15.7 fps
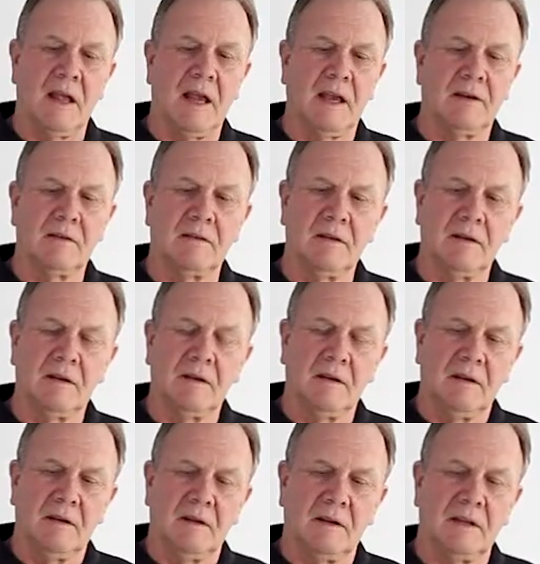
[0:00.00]
and
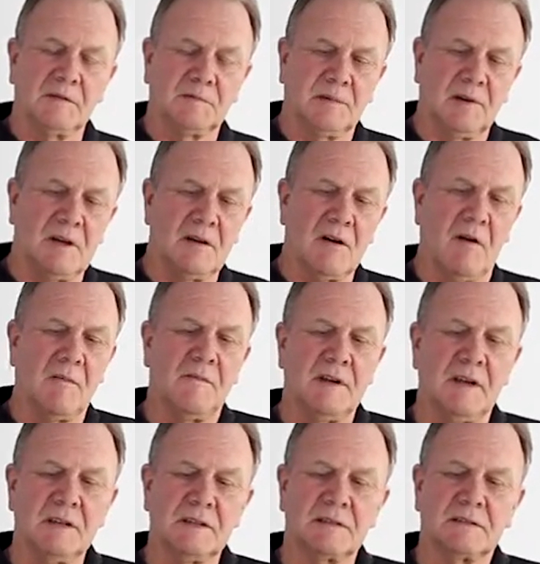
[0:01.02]
it's pretty
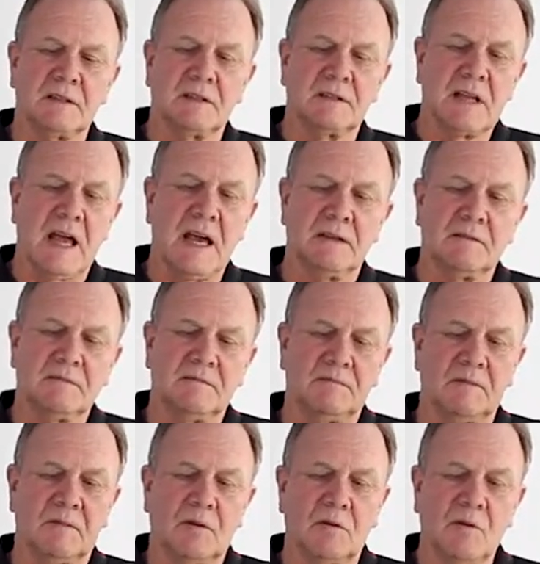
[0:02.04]
obvious that that
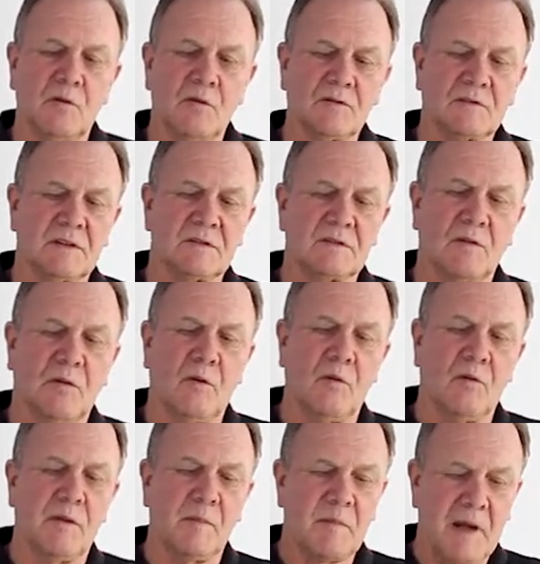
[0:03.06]
causes
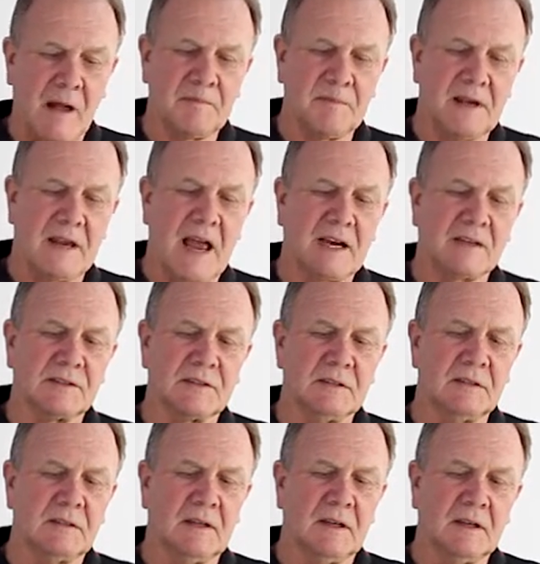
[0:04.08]
all the pumping
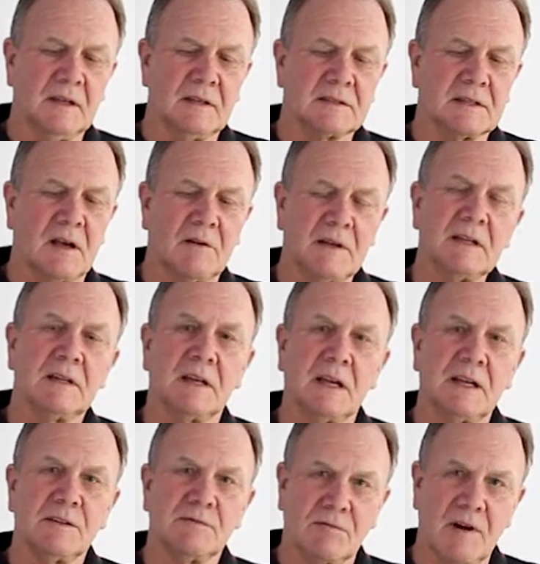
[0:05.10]
action, so it
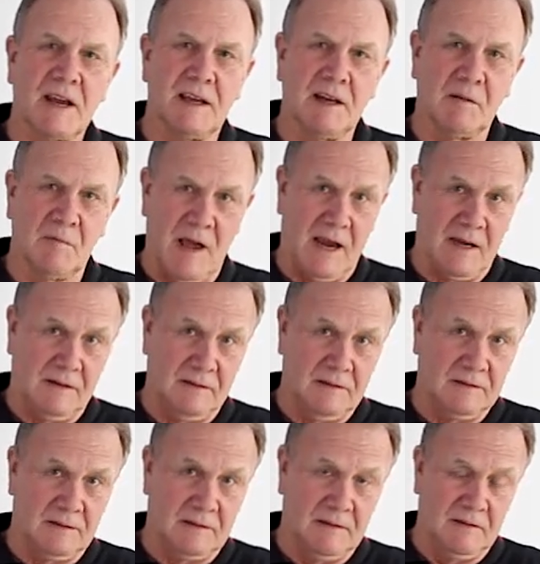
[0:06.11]
needs regular
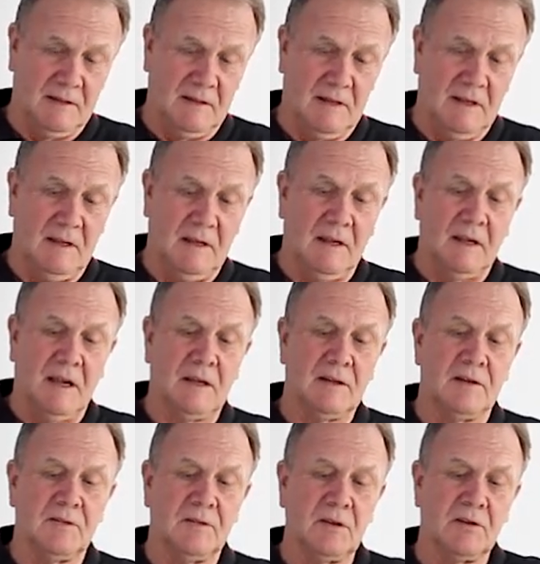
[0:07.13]
maintenance. And
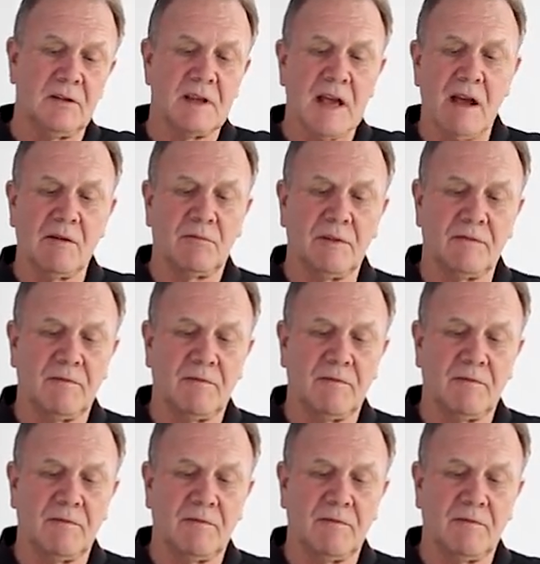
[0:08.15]
you do that with